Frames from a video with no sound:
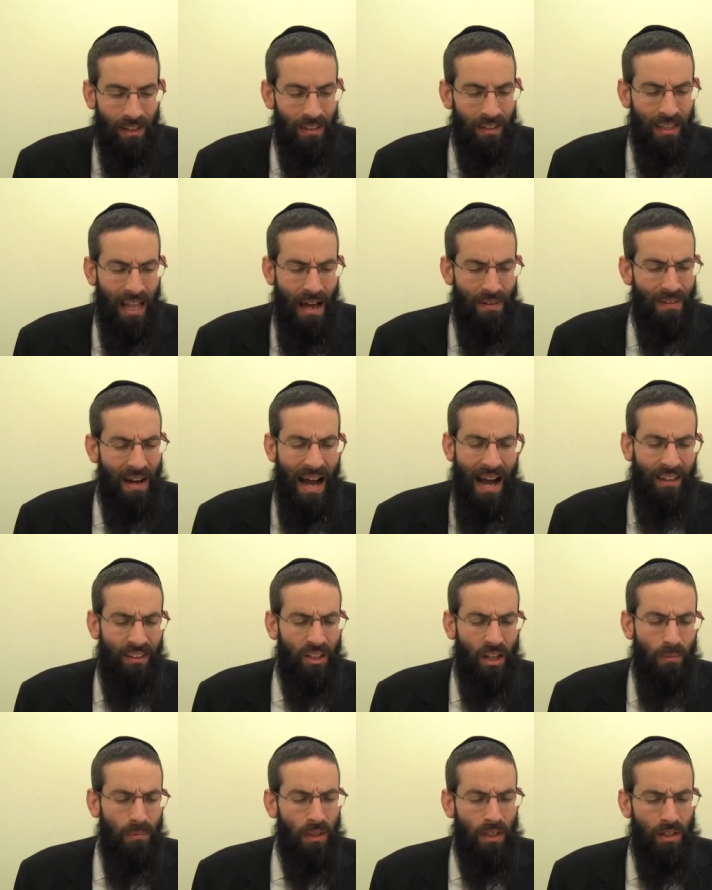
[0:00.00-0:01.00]
Lav
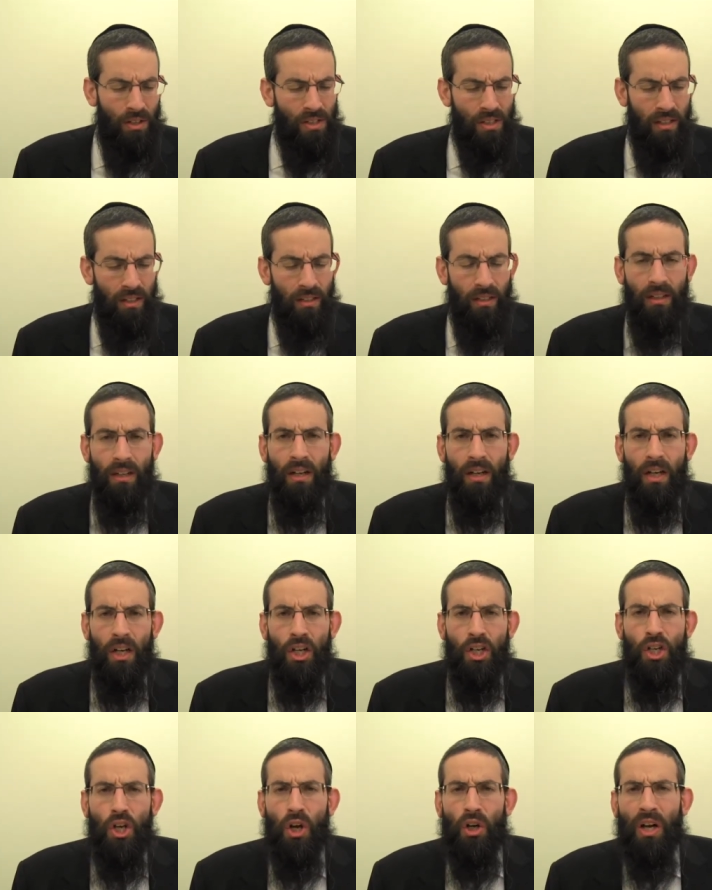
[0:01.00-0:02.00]
at kamukrasli.
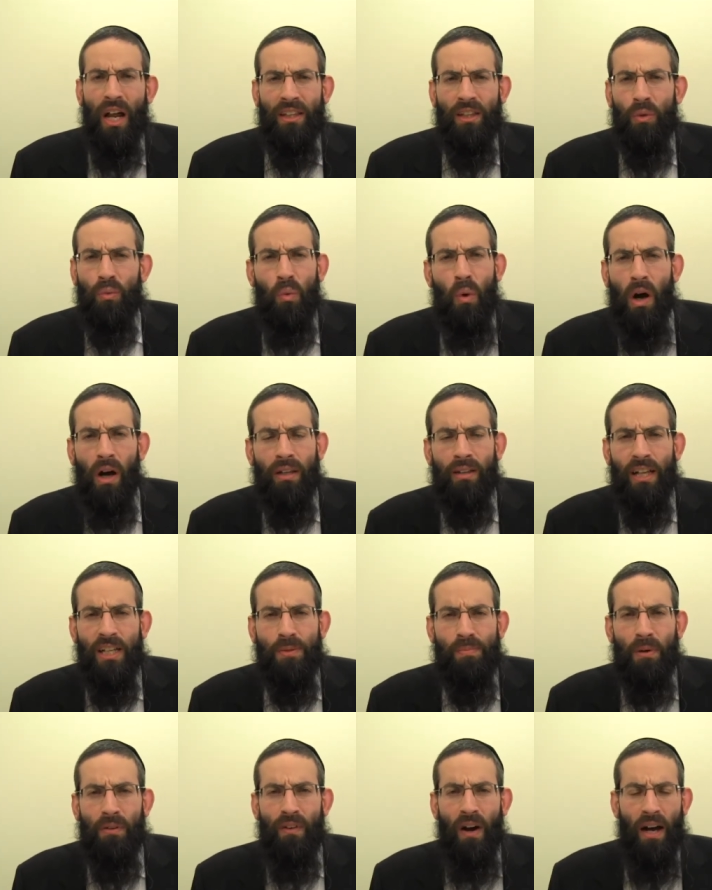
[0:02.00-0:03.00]
You're not the one
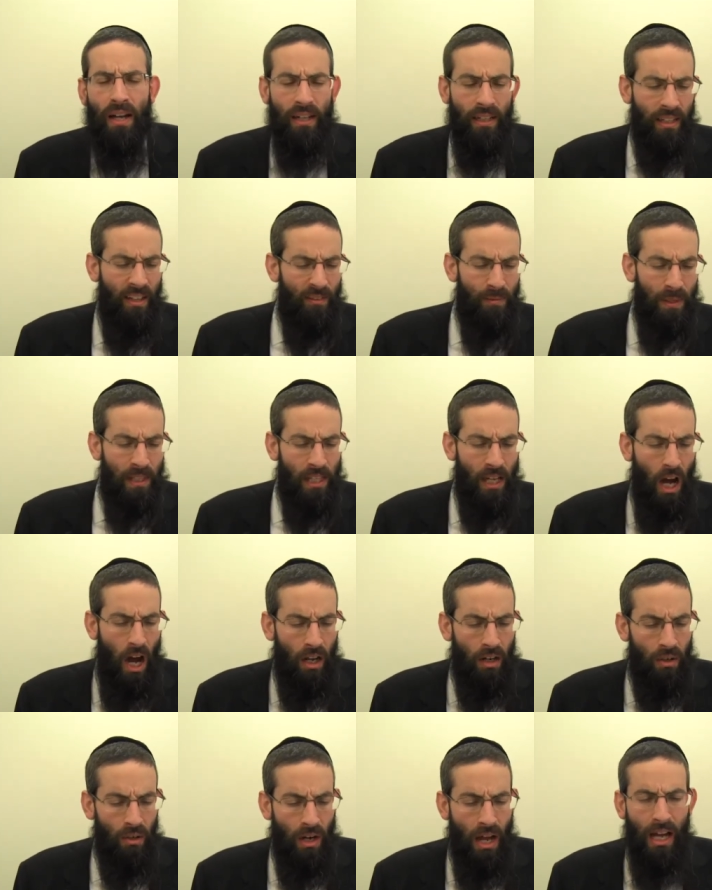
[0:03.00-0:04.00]
that's providing, giving me the
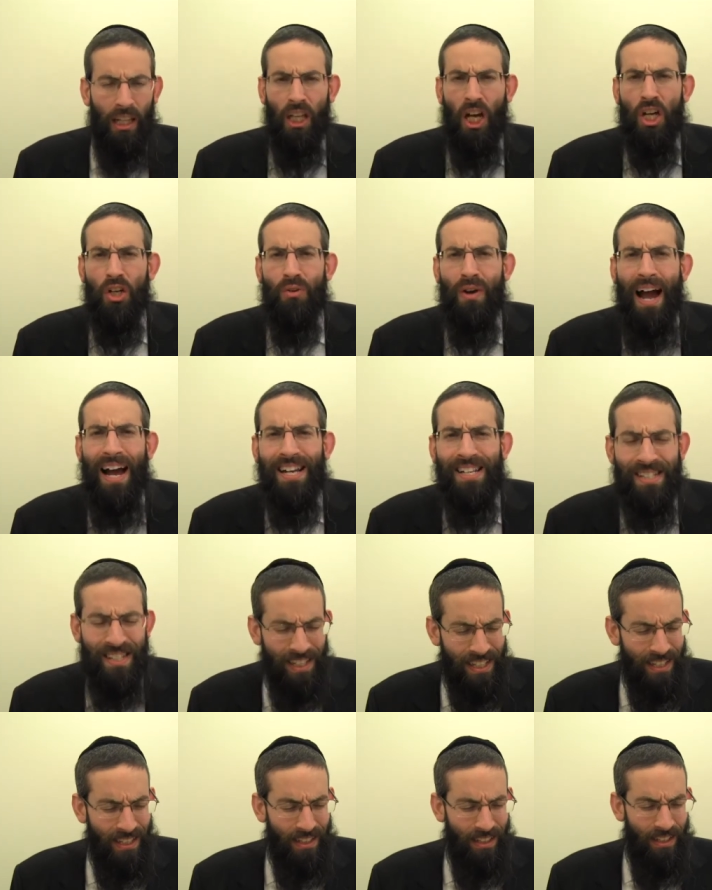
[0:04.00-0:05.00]
honor. Eloi
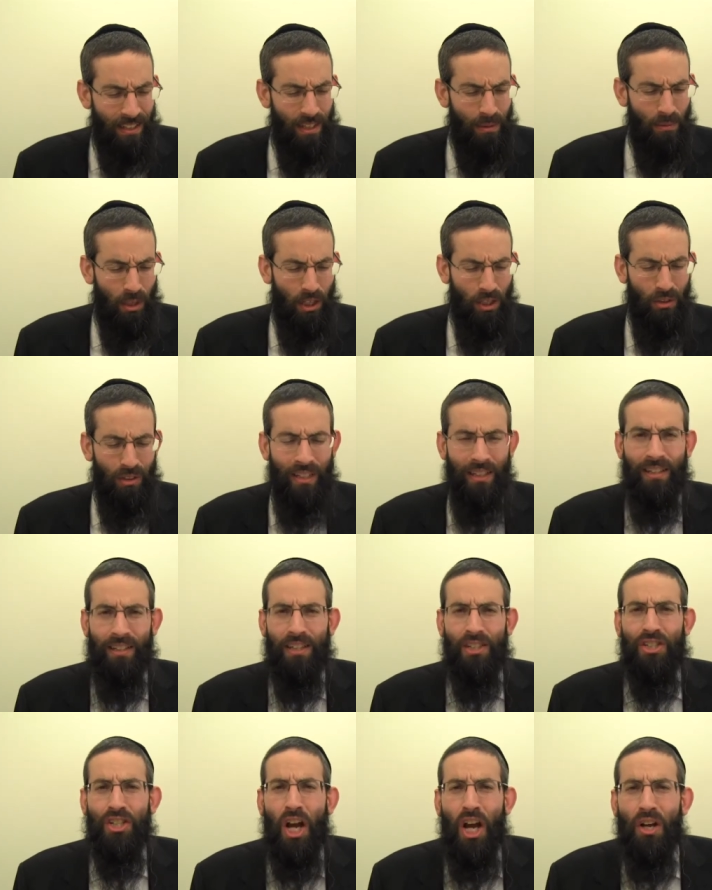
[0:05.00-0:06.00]
Raisahi, the Mukrali,
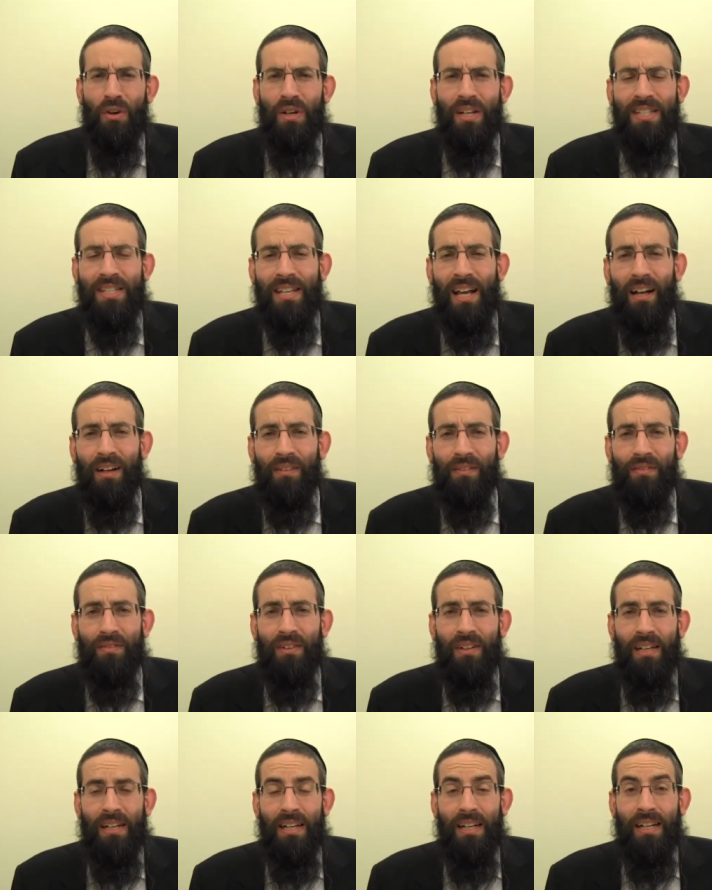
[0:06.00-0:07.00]
the Torah itself
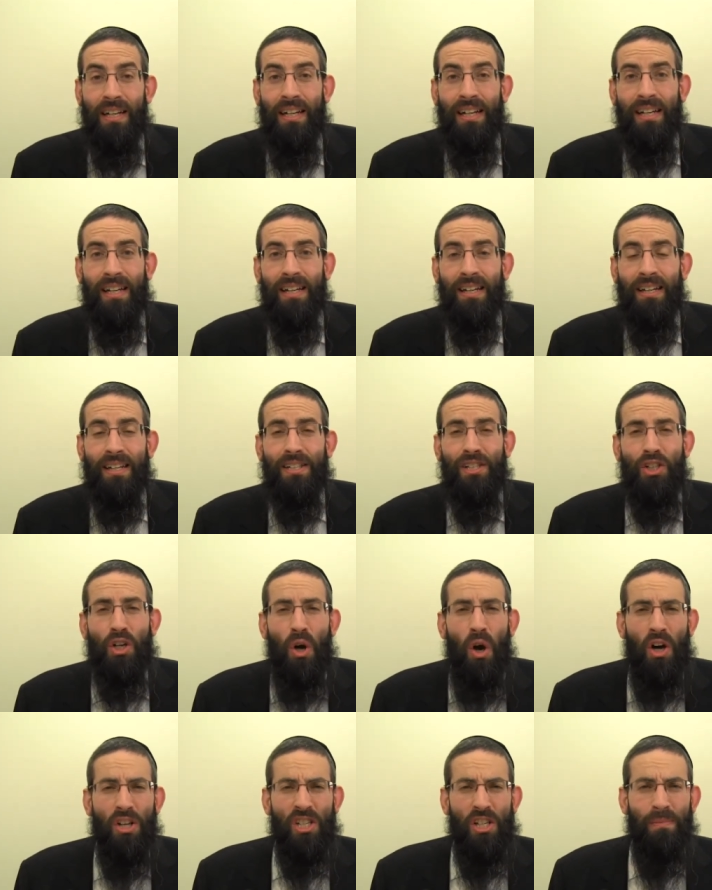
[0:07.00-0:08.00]
is
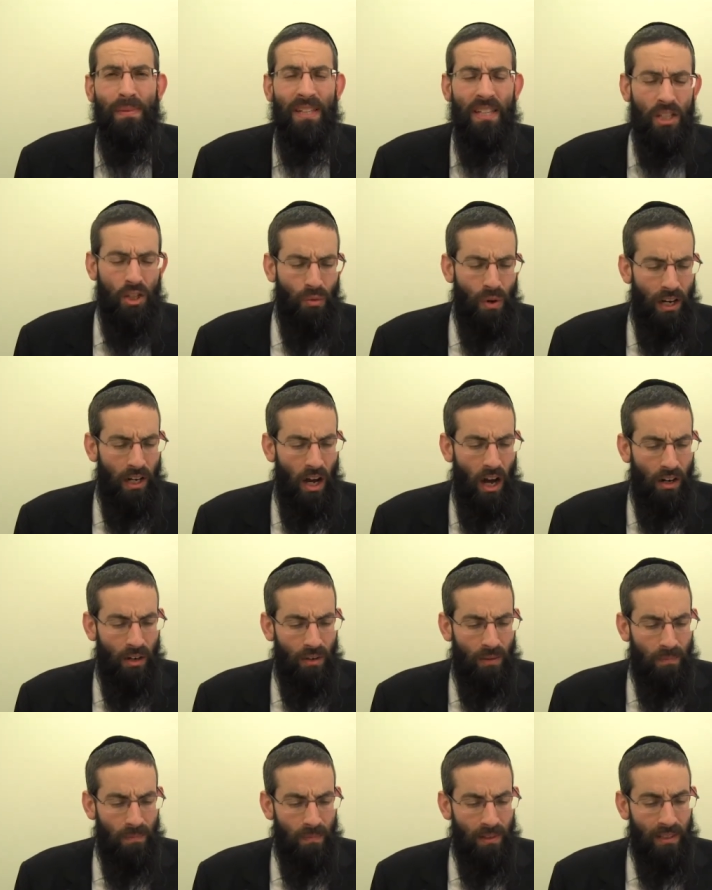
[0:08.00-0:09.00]
causing me this great
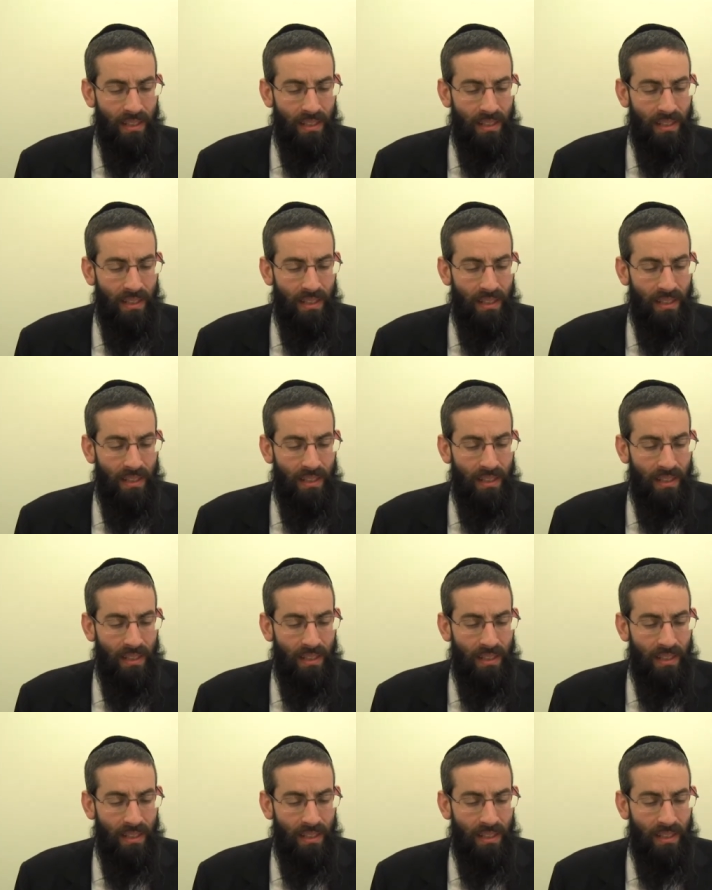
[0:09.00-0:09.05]
honor.